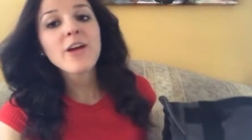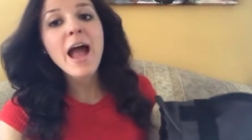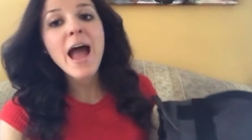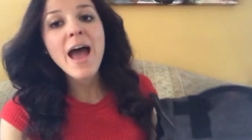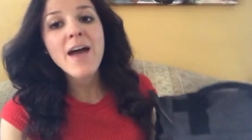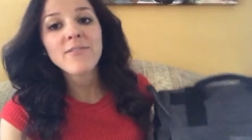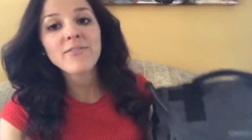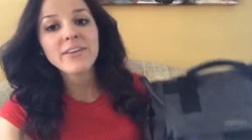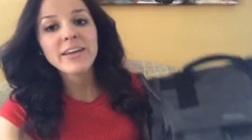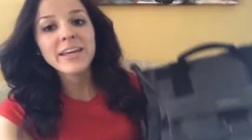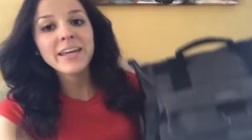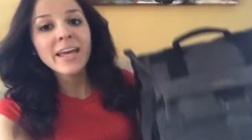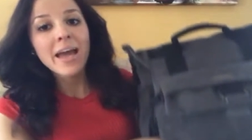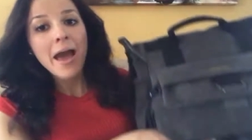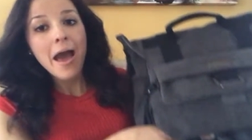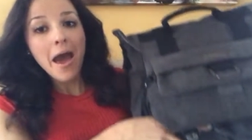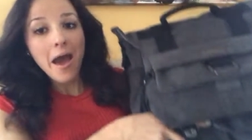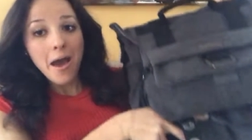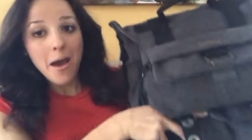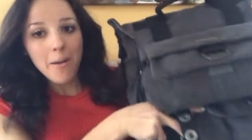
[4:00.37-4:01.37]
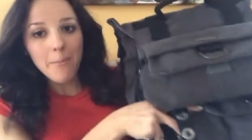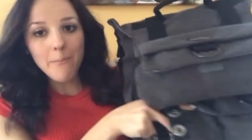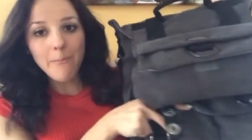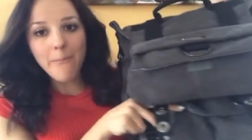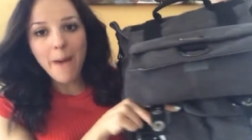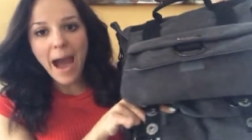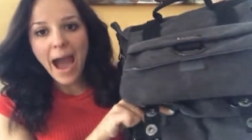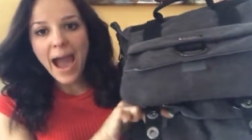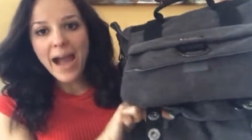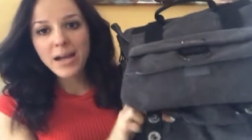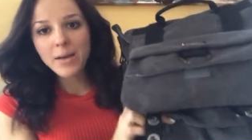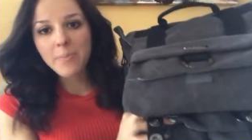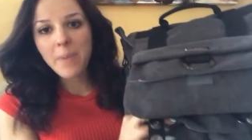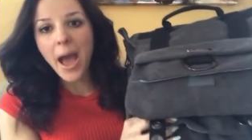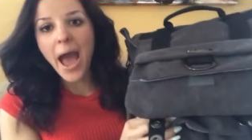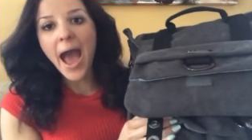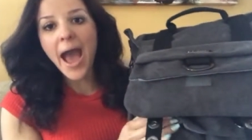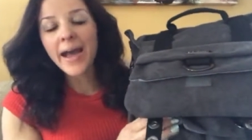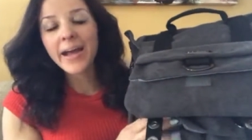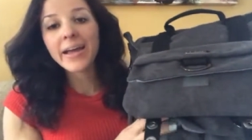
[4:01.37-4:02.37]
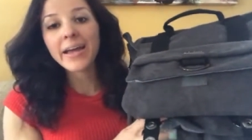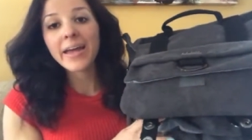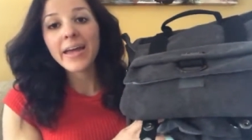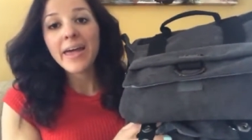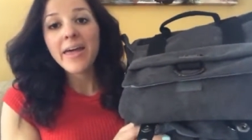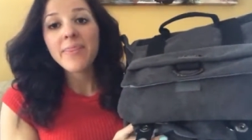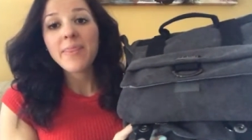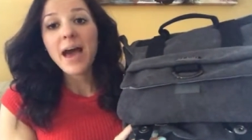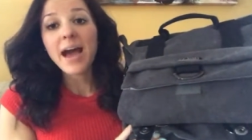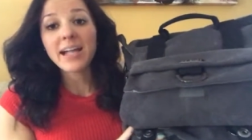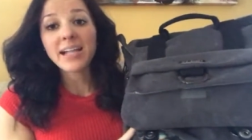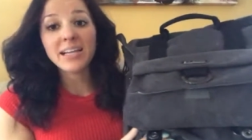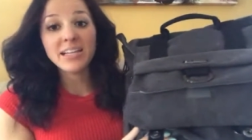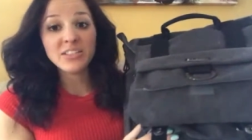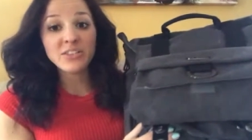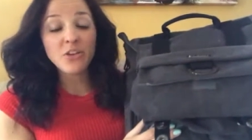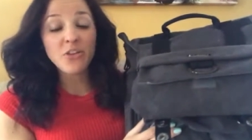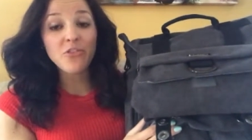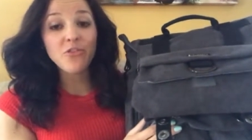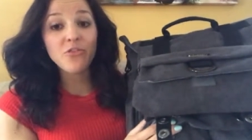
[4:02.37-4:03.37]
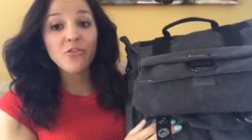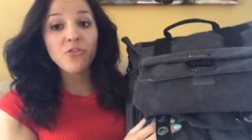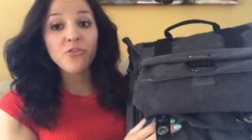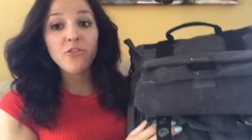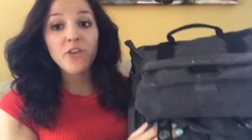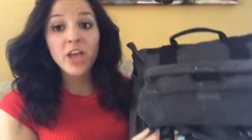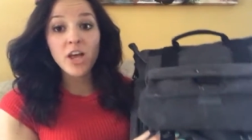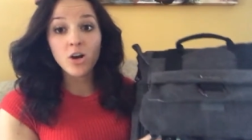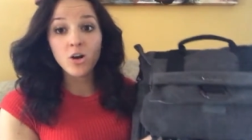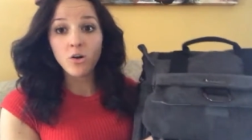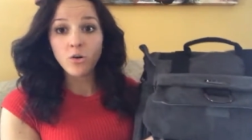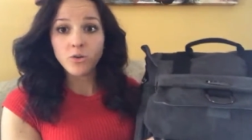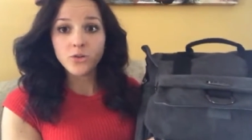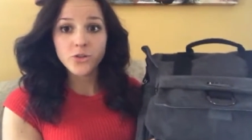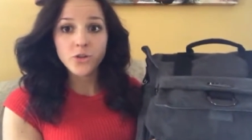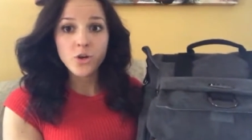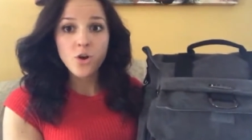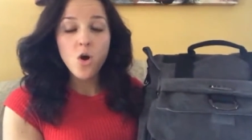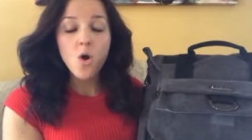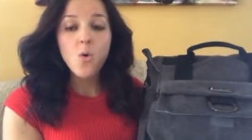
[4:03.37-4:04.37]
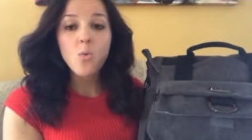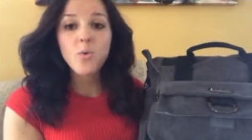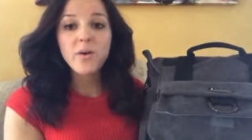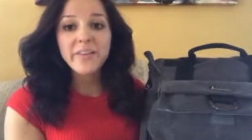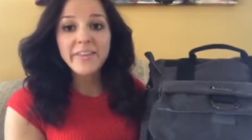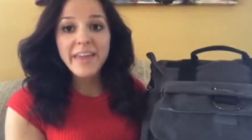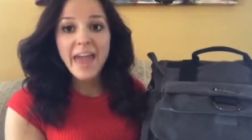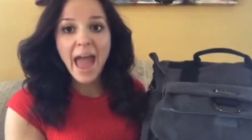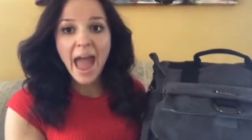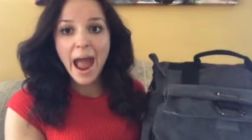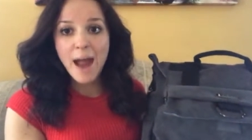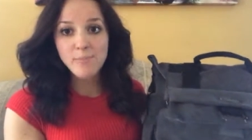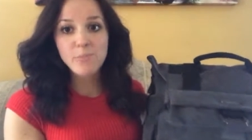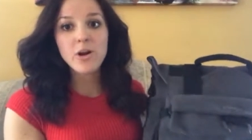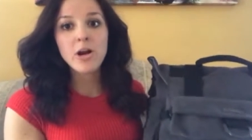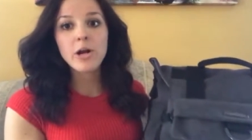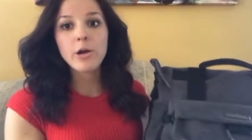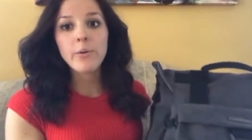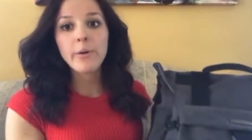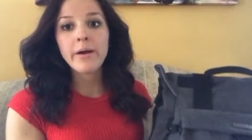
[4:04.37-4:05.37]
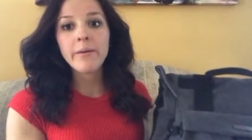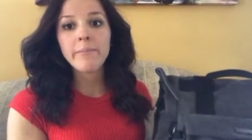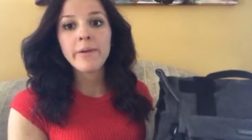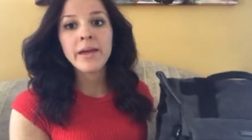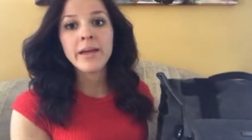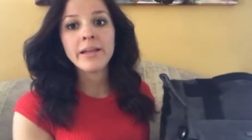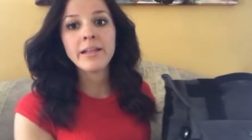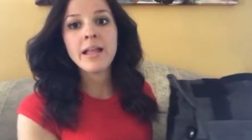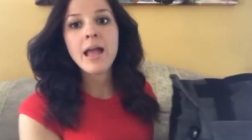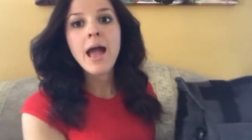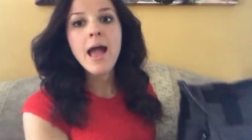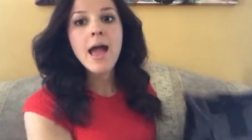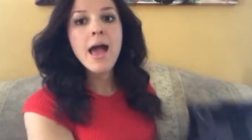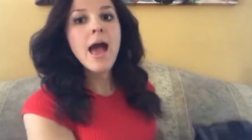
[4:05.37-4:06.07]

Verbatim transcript: heavy backpack that is filled with camera equipment